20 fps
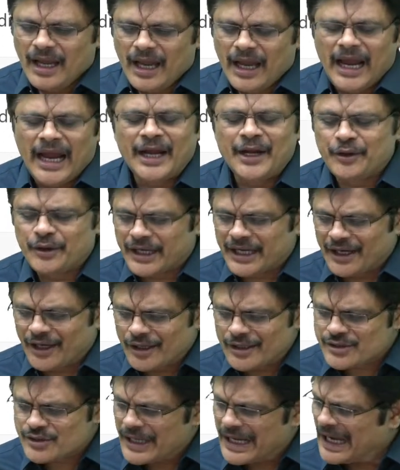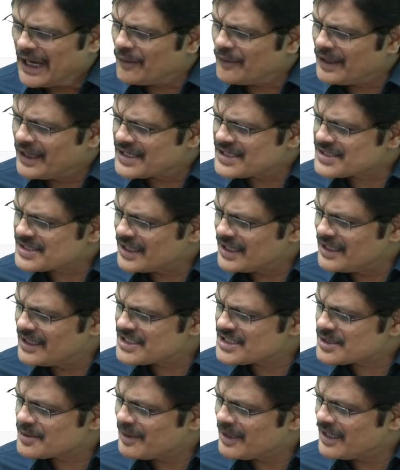And you can also have nested
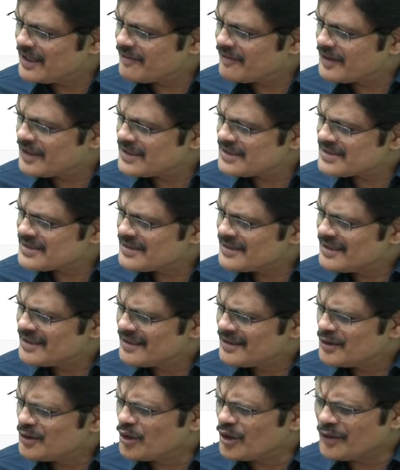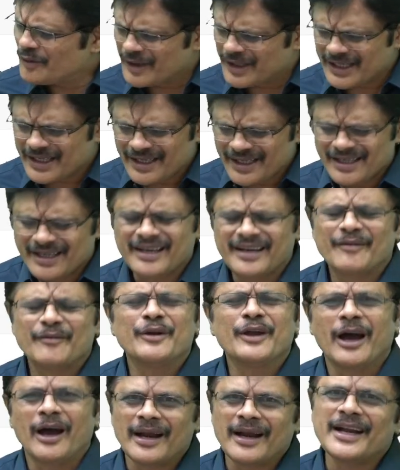list, my dear friends. Don't worry,
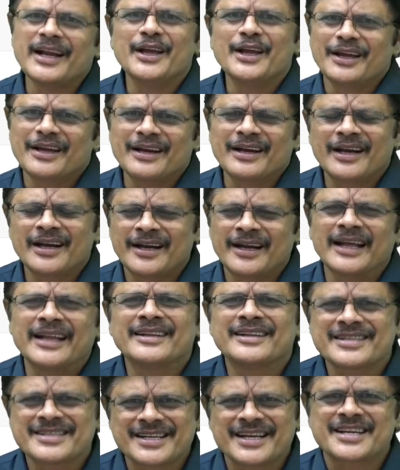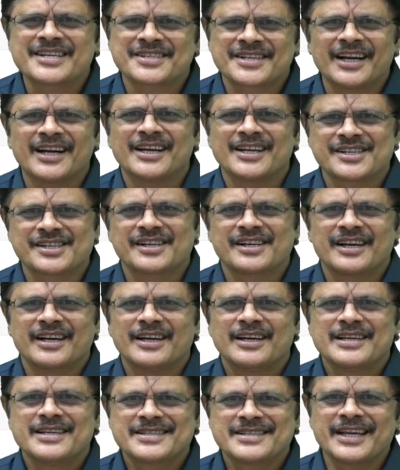we already done this nested list.
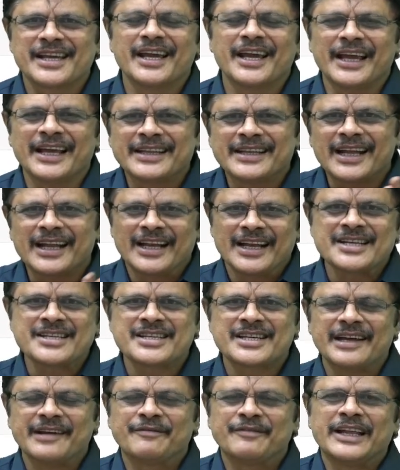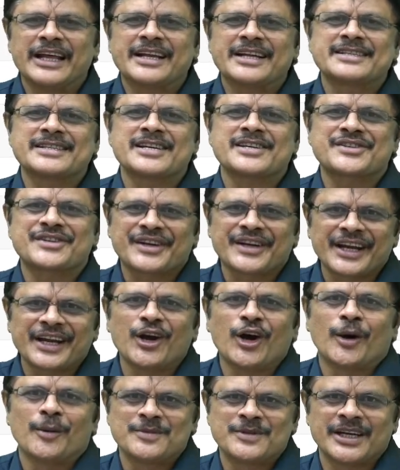See, in the list, if there is a string
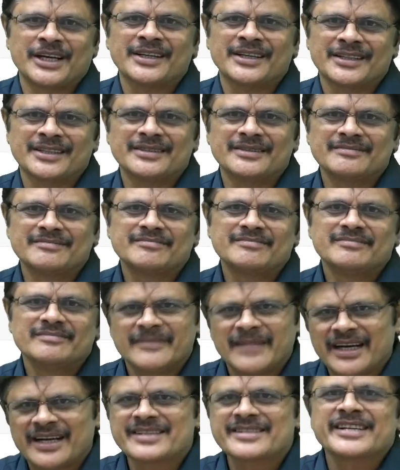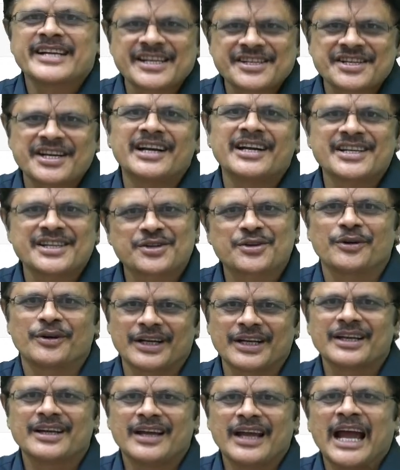object, that is nested list
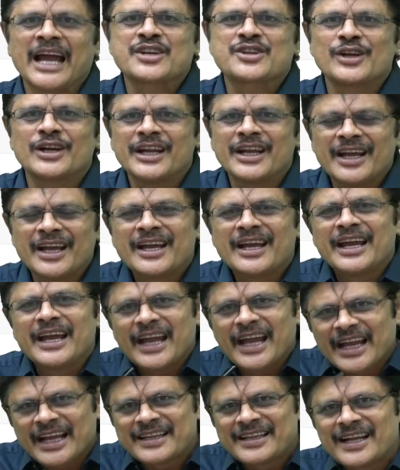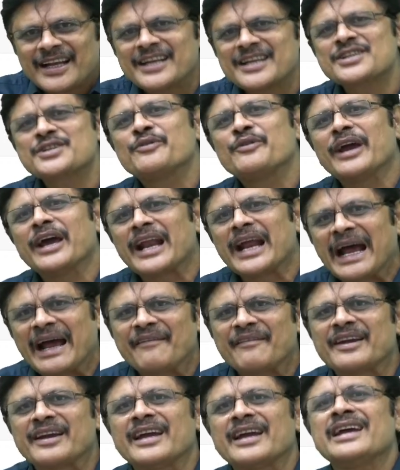only. Actually, in the list, we are
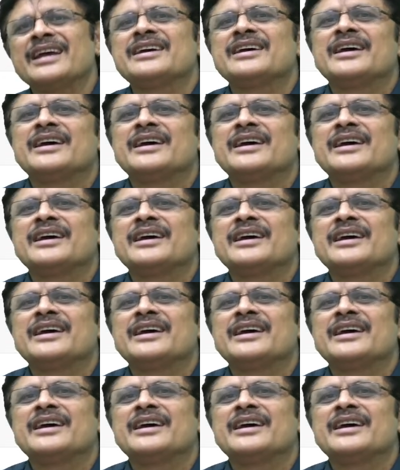having a